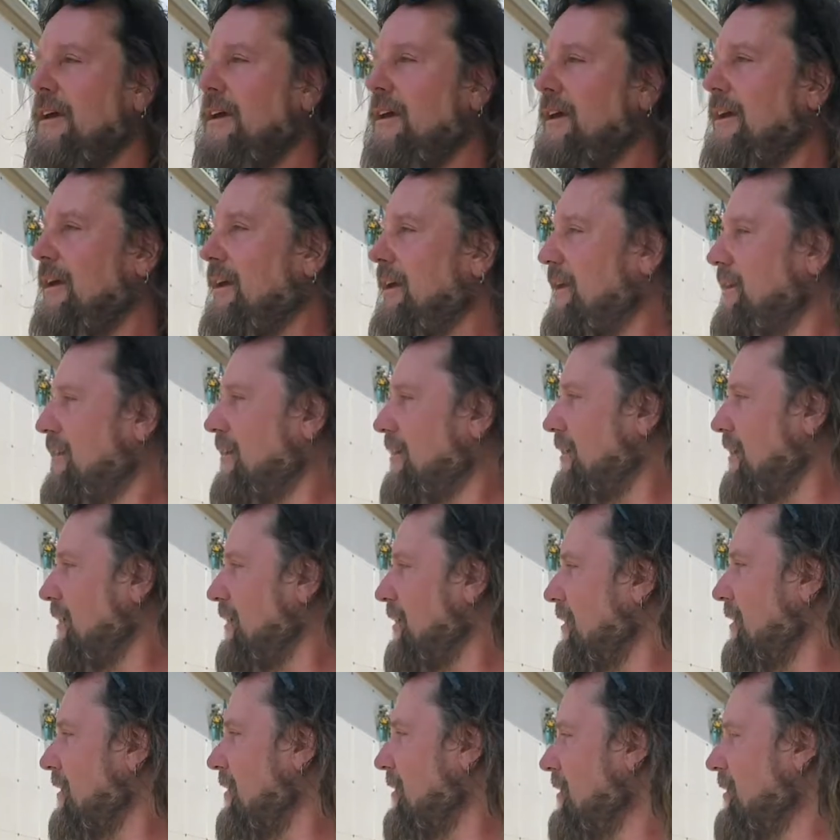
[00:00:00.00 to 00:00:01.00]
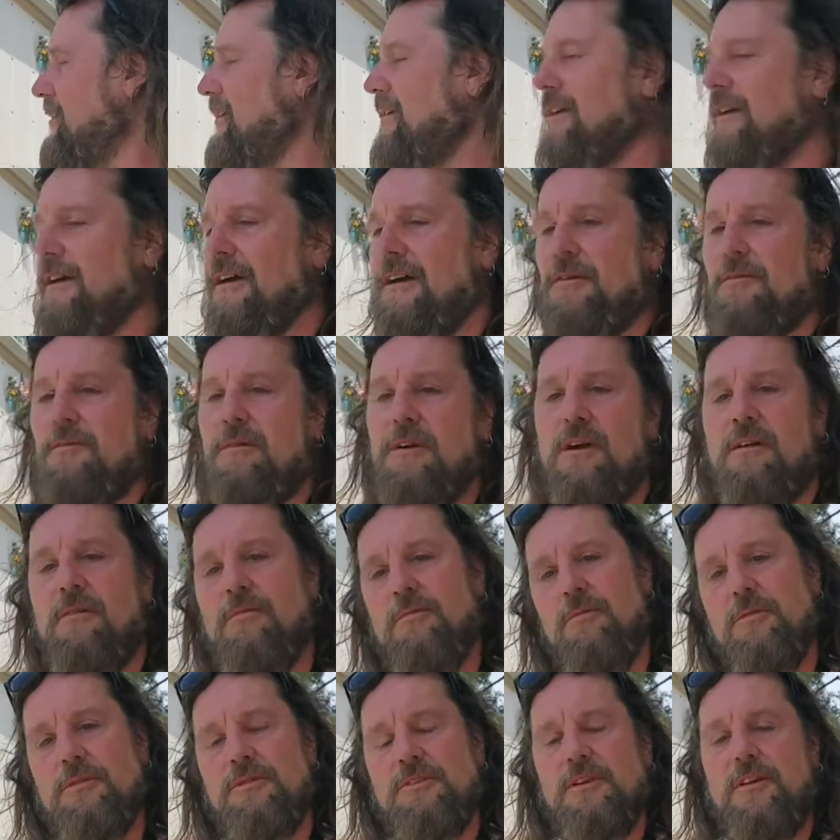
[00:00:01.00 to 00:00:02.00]
And, uh, well,
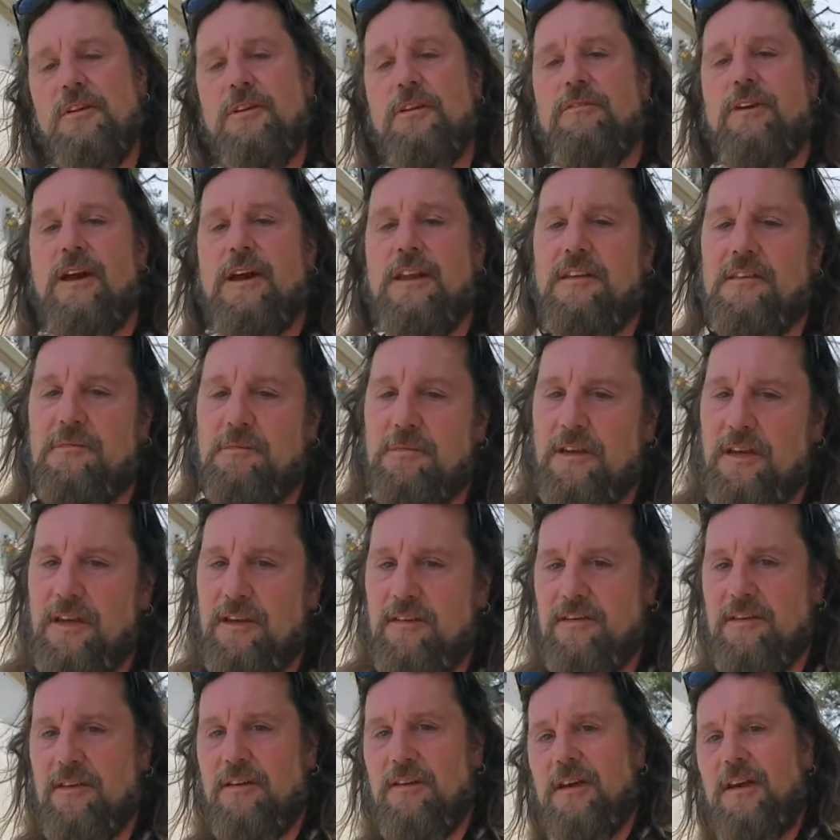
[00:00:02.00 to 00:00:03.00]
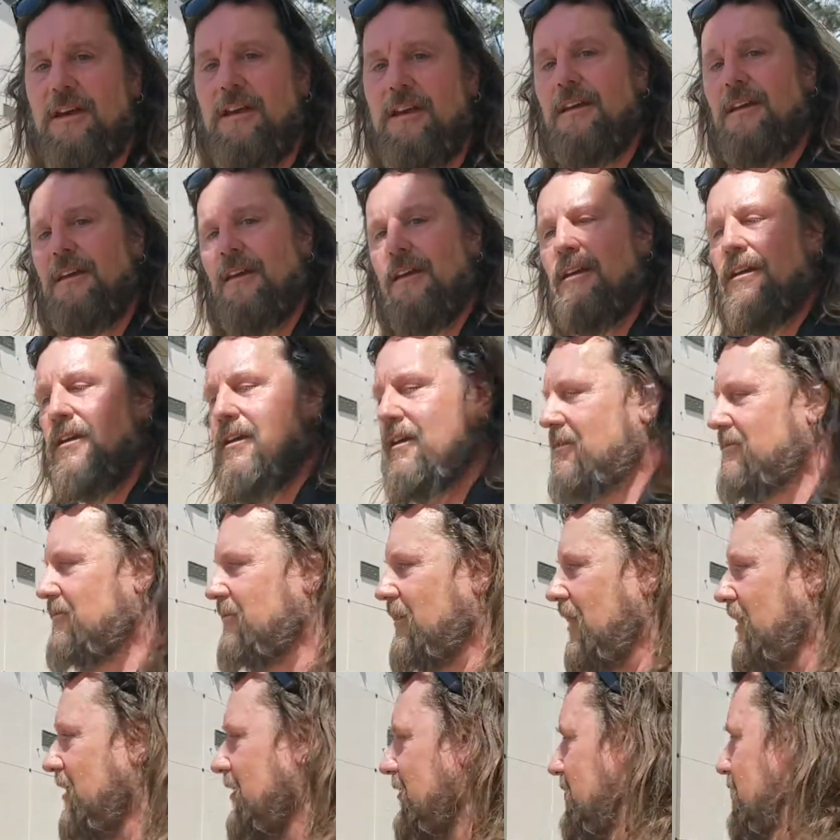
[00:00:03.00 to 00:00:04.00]
we'll show you Ronnie's place, okay?
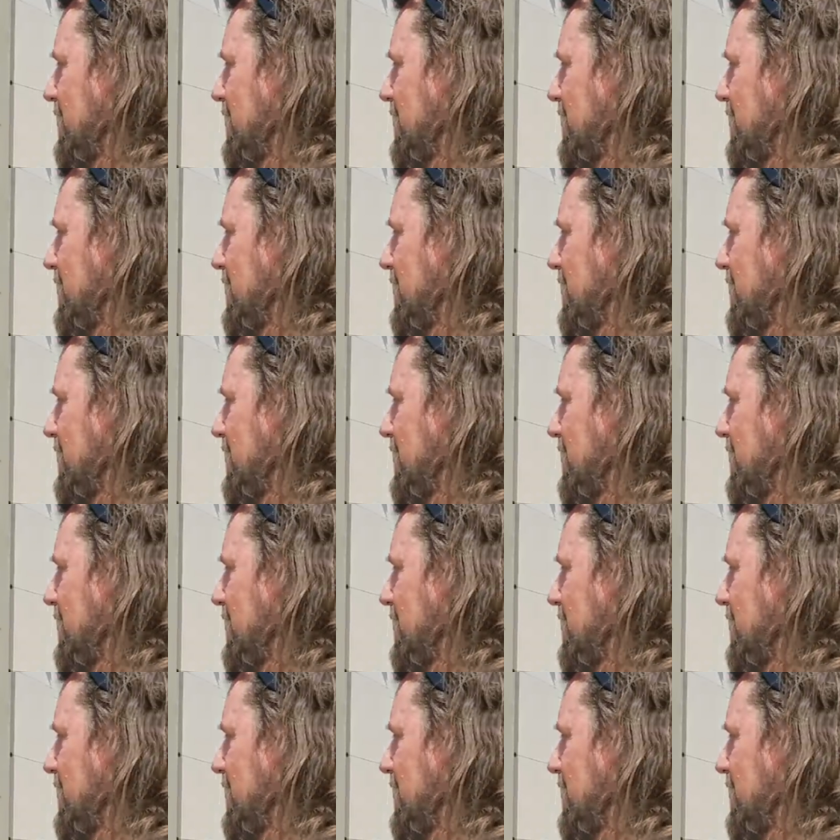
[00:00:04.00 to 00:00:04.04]
Ronnie's